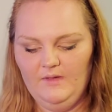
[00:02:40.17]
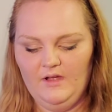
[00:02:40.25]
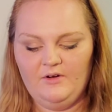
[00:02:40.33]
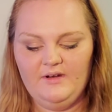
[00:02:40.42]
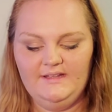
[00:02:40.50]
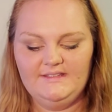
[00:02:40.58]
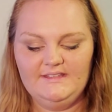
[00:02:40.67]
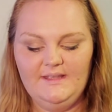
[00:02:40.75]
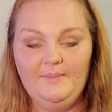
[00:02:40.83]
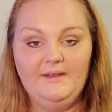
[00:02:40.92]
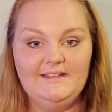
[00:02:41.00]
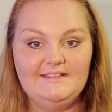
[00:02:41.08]
a green
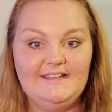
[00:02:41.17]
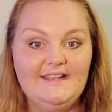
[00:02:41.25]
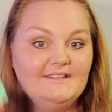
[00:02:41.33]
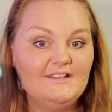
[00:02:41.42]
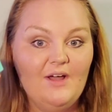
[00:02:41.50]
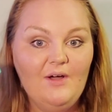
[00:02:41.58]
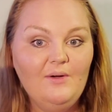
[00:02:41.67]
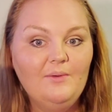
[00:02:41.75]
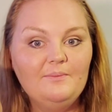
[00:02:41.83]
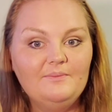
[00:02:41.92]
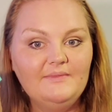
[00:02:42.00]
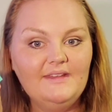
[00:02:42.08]
slip and it says, oh,
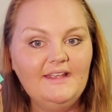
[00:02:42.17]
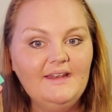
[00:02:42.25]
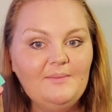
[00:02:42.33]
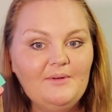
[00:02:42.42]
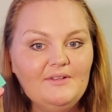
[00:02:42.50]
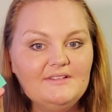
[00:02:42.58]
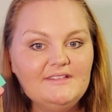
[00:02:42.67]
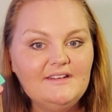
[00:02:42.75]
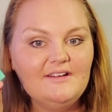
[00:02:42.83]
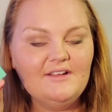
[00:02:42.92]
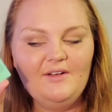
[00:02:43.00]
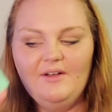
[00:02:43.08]
eat a bowl of
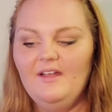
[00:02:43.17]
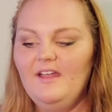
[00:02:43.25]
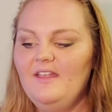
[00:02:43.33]
cereal.